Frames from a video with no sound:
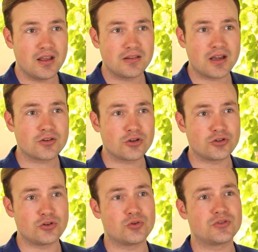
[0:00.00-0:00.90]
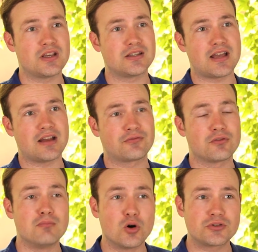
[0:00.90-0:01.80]
The other good news is that for
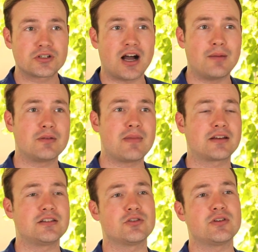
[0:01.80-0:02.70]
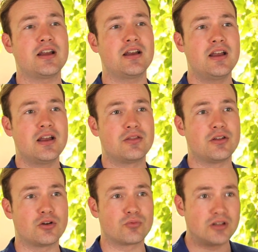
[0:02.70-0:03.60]
most common bacteria,
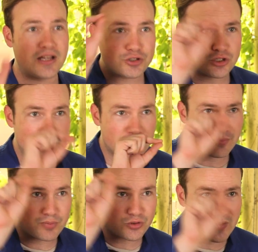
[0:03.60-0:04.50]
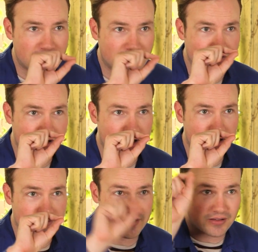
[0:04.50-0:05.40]
the relationship between
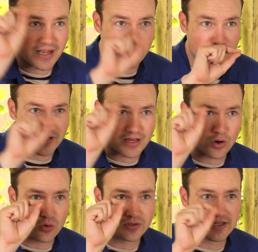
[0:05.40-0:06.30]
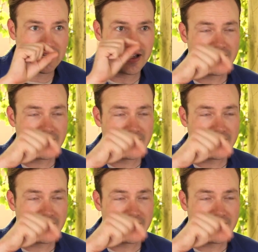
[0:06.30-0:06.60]
uh, cell counts and OD